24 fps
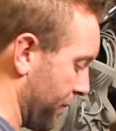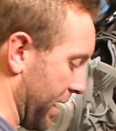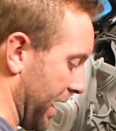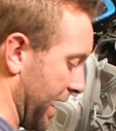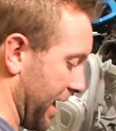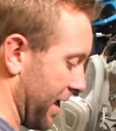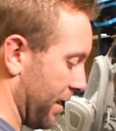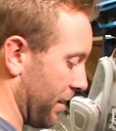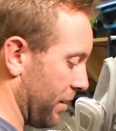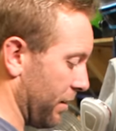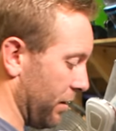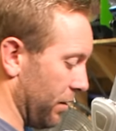
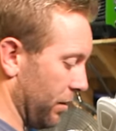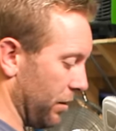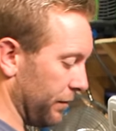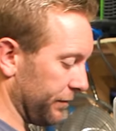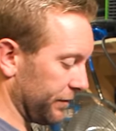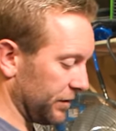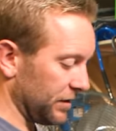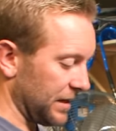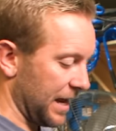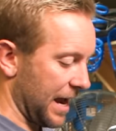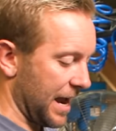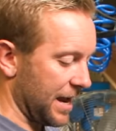bit of
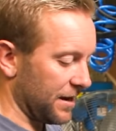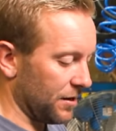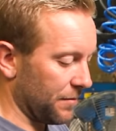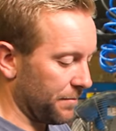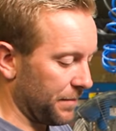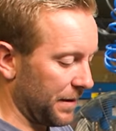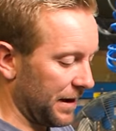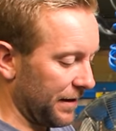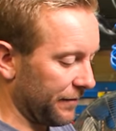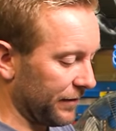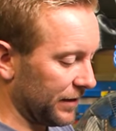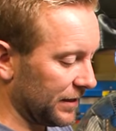
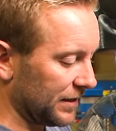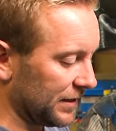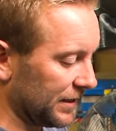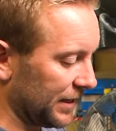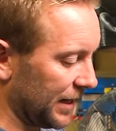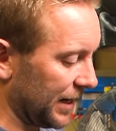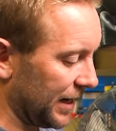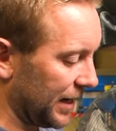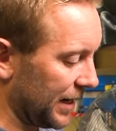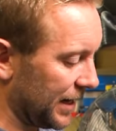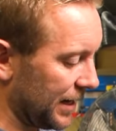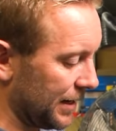standard
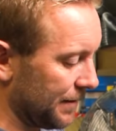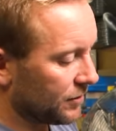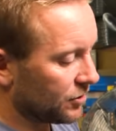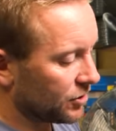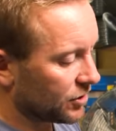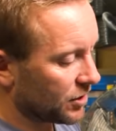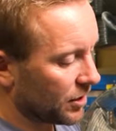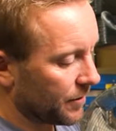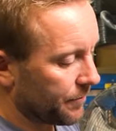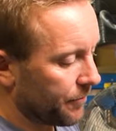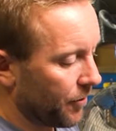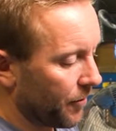PVC.
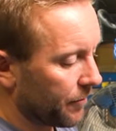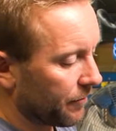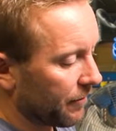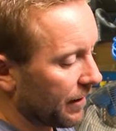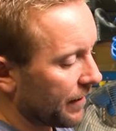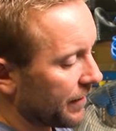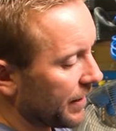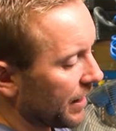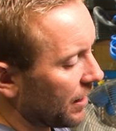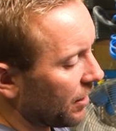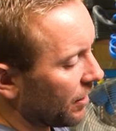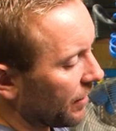Just gonna pop it
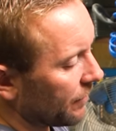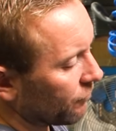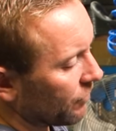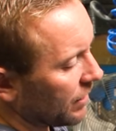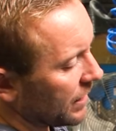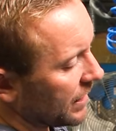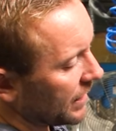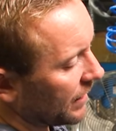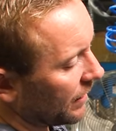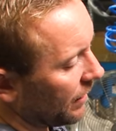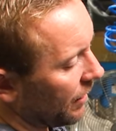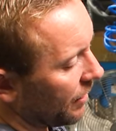around there. Look, it
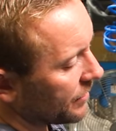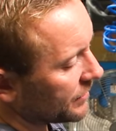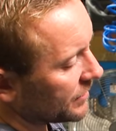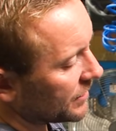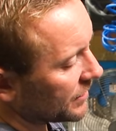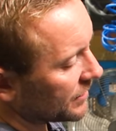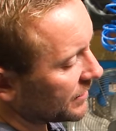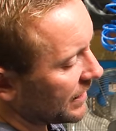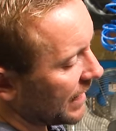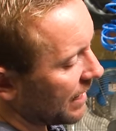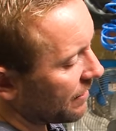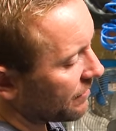really
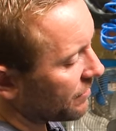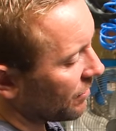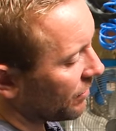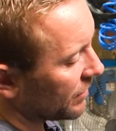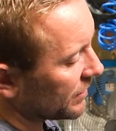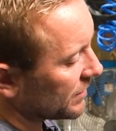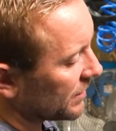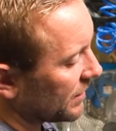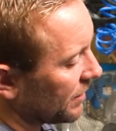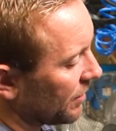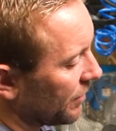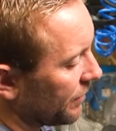closes down
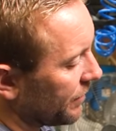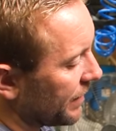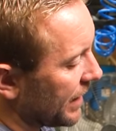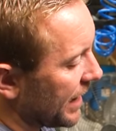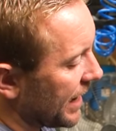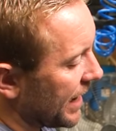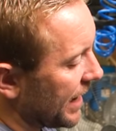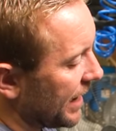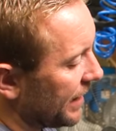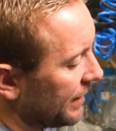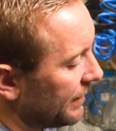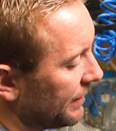nicely on
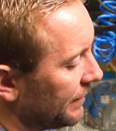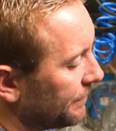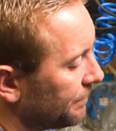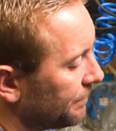that.